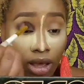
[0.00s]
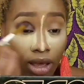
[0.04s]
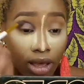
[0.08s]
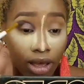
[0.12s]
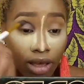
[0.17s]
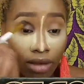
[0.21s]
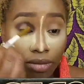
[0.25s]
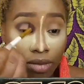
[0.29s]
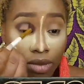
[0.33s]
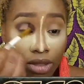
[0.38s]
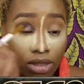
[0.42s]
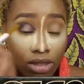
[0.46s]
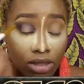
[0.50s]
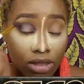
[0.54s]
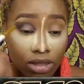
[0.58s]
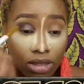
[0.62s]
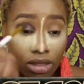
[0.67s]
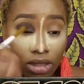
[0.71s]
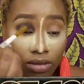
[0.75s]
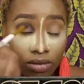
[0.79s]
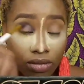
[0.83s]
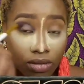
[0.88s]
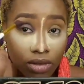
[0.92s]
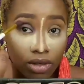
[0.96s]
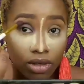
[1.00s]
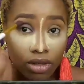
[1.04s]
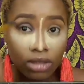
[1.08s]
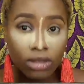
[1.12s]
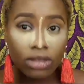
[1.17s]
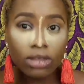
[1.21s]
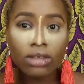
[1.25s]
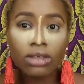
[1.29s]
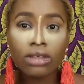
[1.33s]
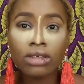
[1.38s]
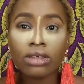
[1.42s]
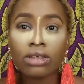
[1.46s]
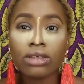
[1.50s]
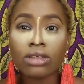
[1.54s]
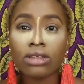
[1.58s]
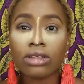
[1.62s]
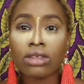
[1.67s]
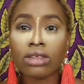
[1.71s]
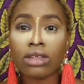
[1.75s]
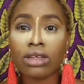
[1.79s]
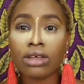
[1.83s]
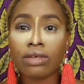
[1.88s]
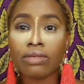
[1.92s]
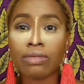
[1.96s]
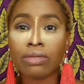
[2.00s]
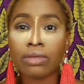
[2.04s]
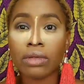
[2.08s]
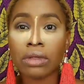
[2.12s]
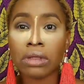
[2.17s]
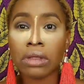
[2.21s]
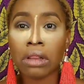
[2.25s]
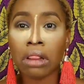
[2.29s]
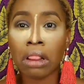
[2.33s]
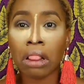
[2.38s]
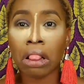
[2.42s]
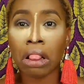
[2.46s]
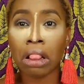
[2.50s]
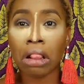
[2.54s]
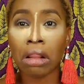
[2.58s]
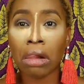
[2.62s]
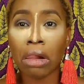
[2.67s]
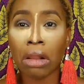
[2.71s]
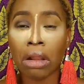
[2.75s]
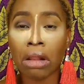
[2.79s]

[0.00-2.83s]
I have been sniffing and sniffing.